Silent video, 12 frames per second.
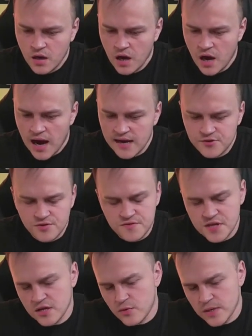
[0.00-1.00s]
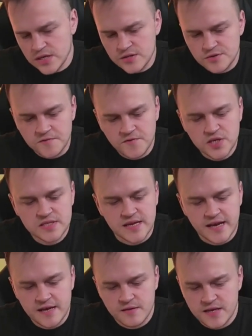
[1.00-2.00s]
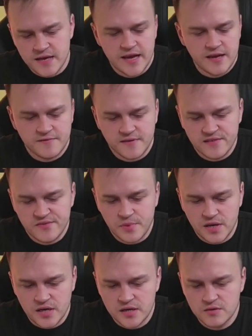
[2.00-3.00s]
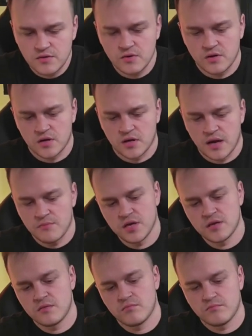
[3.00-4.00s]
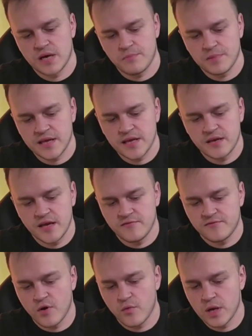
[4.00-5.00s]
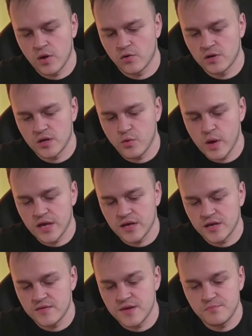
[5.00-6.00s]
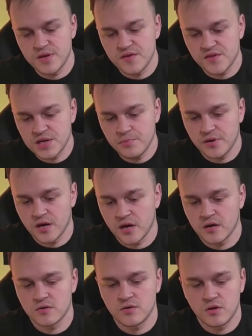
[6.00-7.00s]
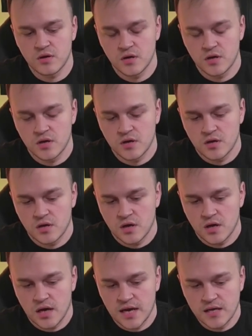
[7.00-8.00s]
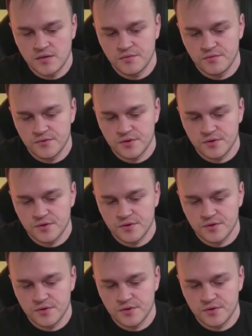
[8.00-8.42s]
I don't think we need to fix the a5 pawn. I mean, by playing a4 we only weaken in the b3 pawn, and